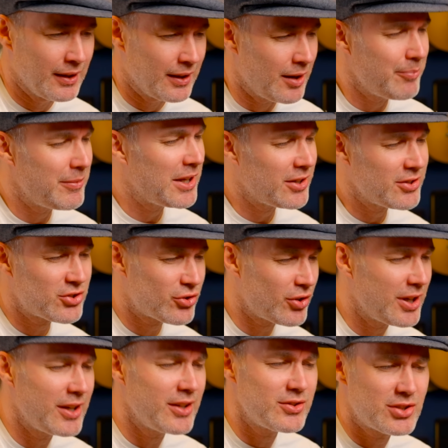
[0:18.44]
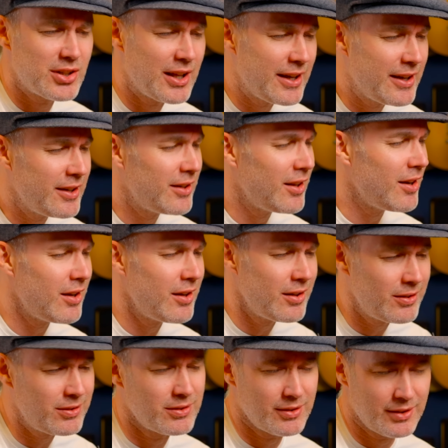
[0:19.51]
I met a strange lady,
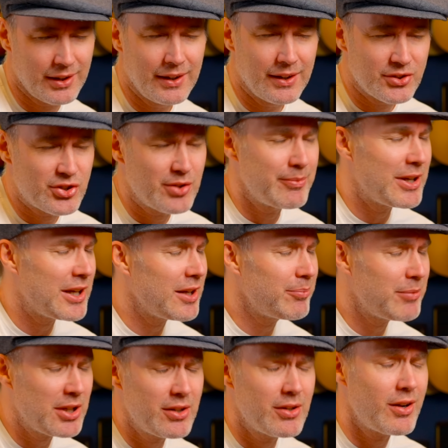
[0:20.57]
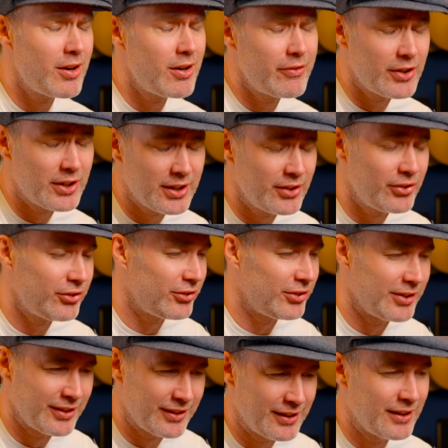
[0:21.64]
she made me nervous.
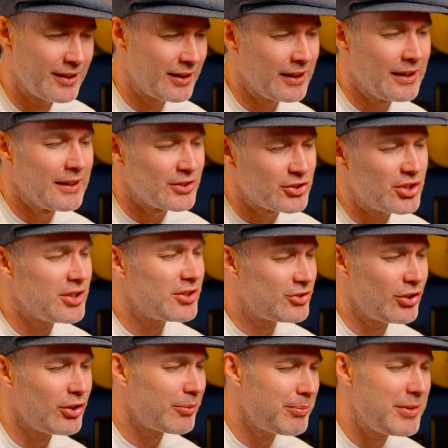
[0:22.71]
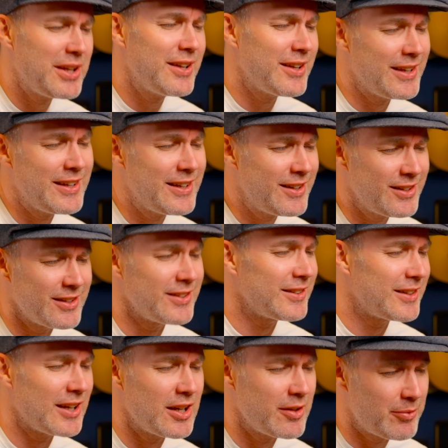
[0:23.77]
She took me in
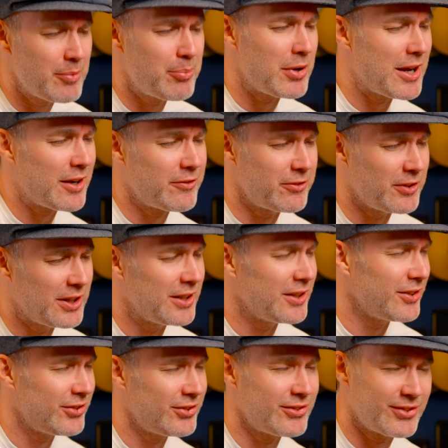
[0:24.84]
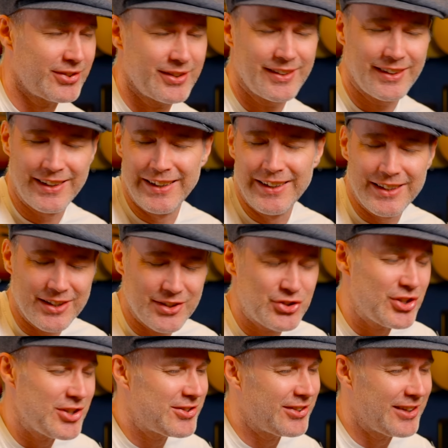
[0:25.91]
and gave me breakfast.
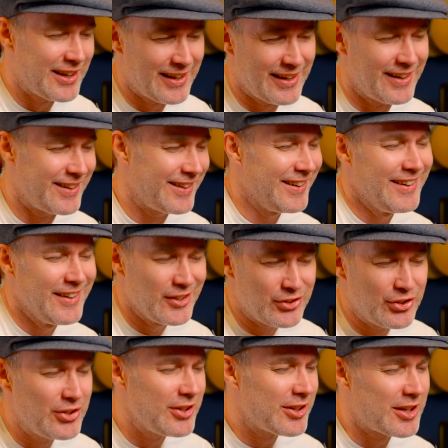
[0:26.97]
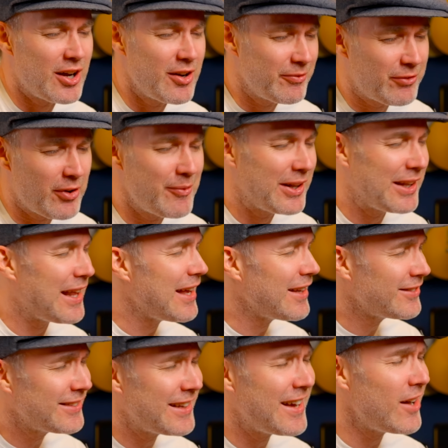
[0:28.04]
She said, do you come from a
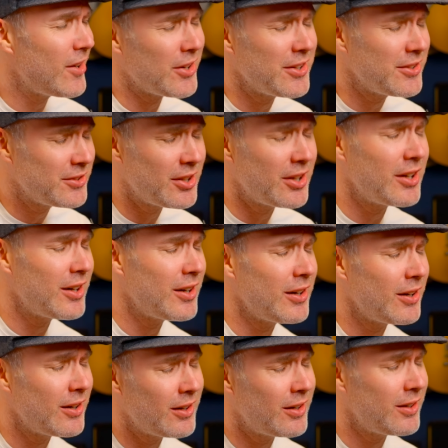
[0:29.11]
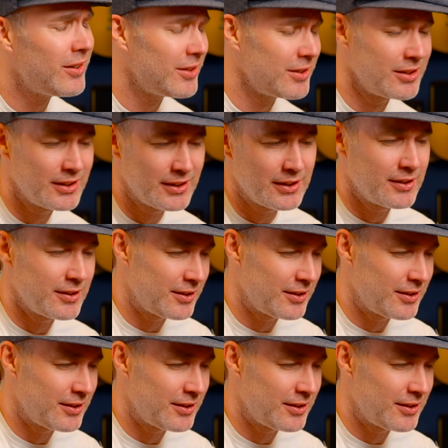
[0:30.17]
land down under,